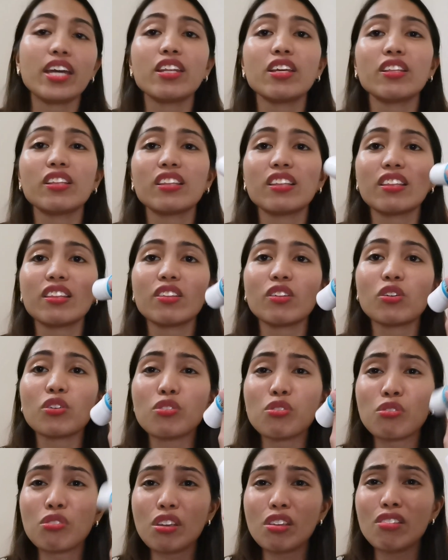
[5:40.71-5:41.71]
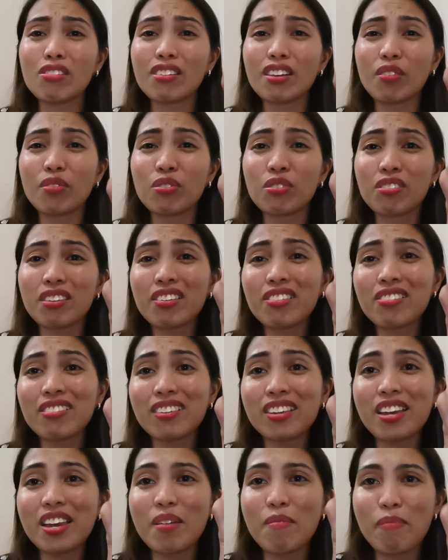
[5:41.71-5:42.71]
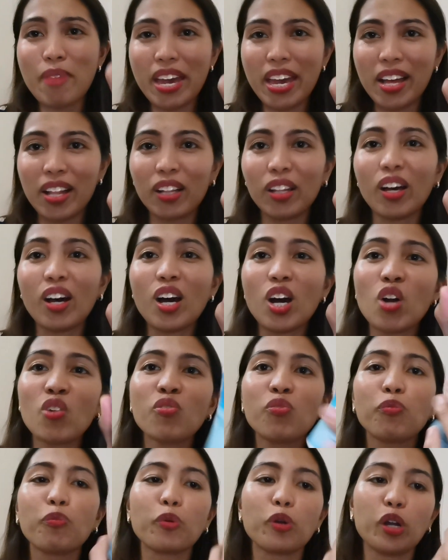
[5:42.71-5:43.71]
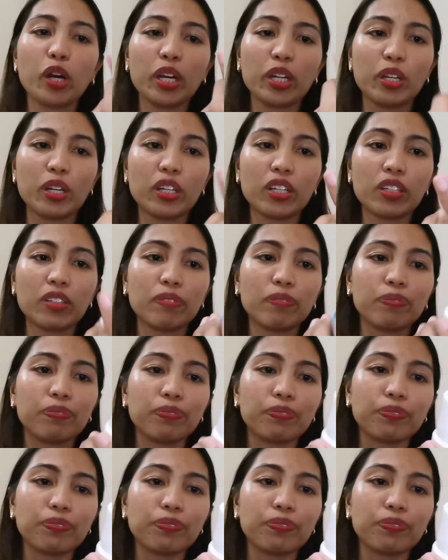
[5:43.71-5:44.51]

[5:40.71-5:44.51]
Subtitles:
And it consists of 60 ml of product.